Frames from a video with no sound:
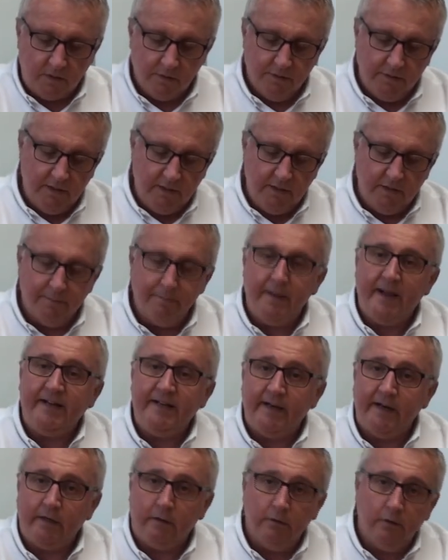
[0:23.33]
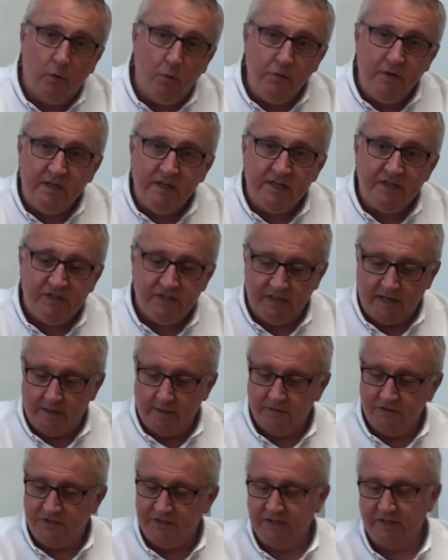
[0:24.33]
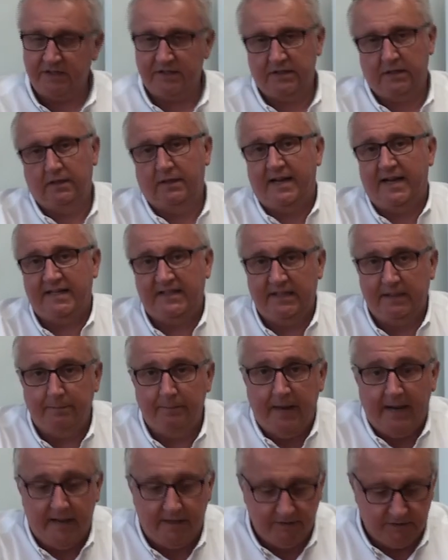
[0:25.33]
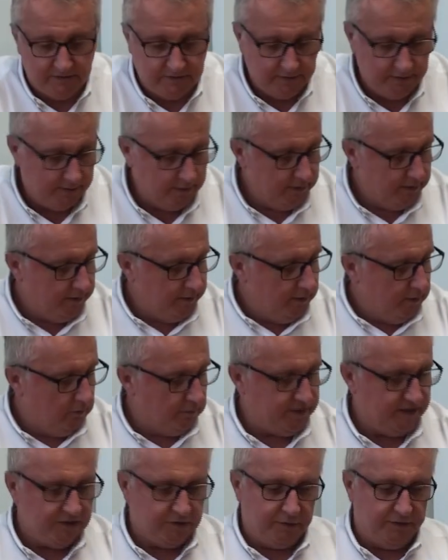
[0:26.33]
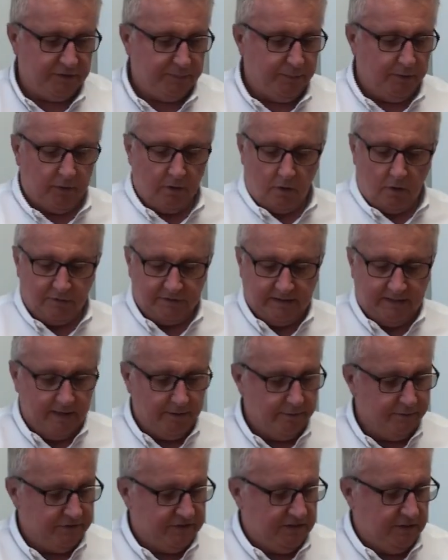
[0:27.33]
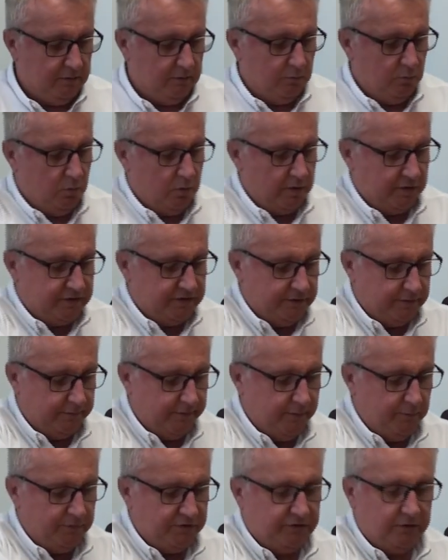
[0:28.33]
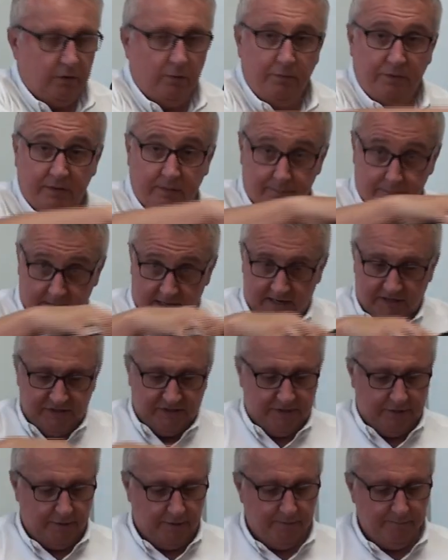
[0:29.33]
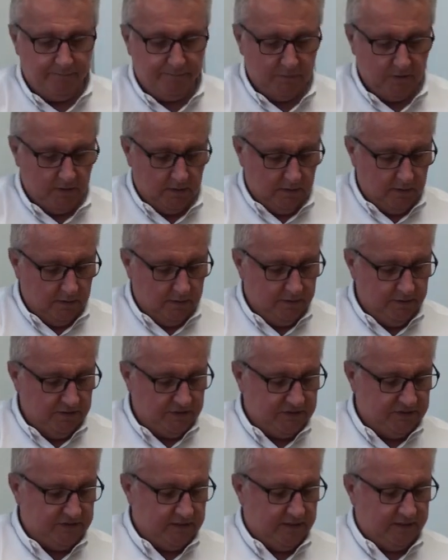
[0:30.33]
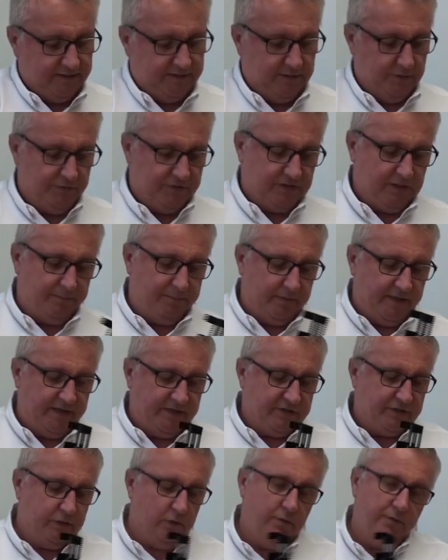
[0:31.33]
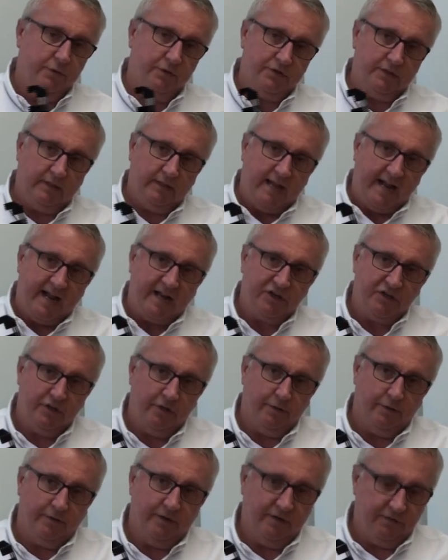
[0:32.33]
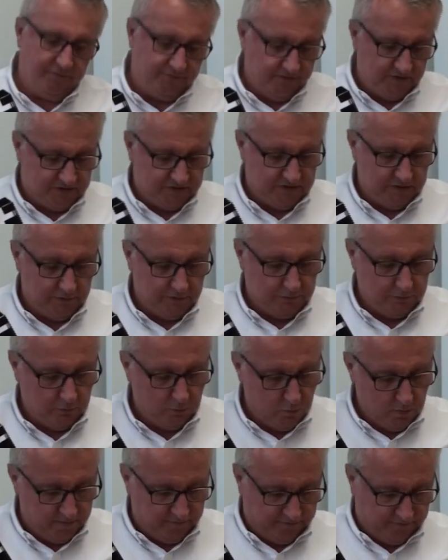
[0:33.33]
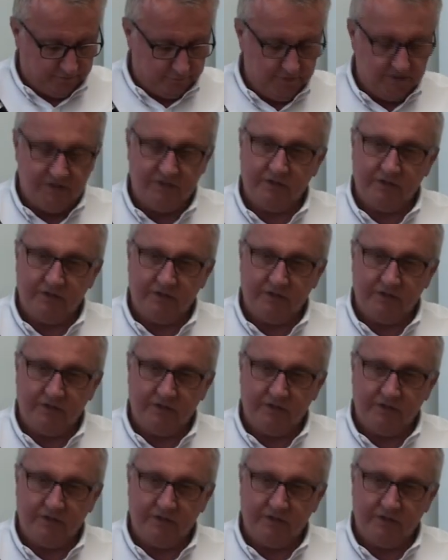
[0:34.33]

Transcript: the magnetic load disc, and 6 elastic bands. Okay, so let's put it all together and see how it works. All right, we'll start with the base here. This tilts up like so, and there's a latch here that fits into one of 3